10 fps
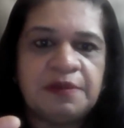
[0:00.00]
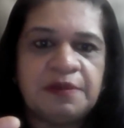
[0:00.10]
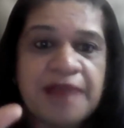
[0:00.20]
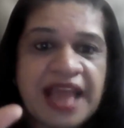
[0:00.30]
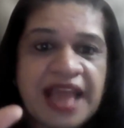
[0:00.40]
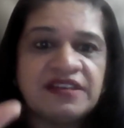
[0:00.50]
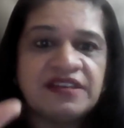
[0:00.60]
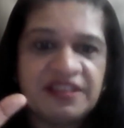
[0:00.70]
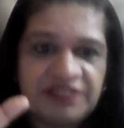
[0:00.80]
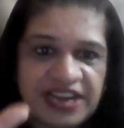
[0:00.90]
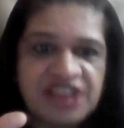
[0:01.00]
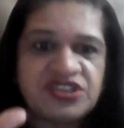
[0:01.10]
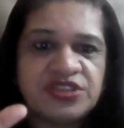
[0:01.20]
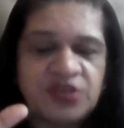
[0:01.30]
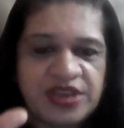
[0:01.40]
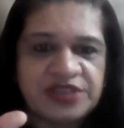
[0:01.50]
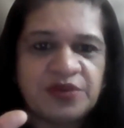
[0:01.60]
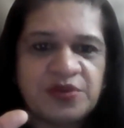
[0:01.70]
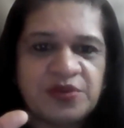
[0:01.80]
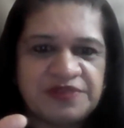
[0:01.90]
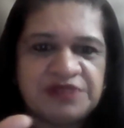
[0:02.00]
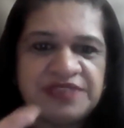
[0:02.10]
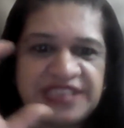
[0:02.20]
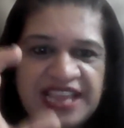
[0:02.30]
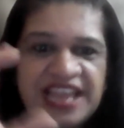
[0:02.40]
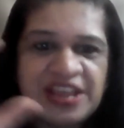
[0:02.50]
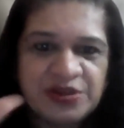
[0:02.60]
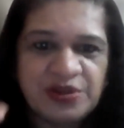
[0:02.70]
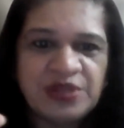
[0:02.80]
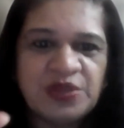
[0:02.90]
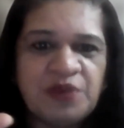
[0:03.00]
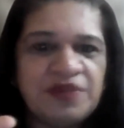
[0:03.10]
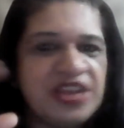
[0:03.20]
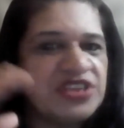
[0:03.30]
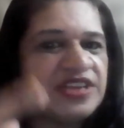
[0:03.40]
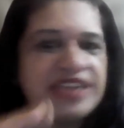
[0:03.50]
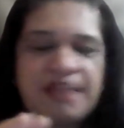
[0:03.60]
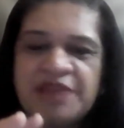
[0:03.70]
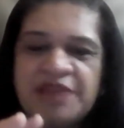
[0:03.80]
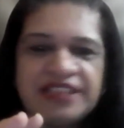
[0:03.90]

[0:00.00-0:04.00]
planned relations or intercourse, which we say during the ovulation time,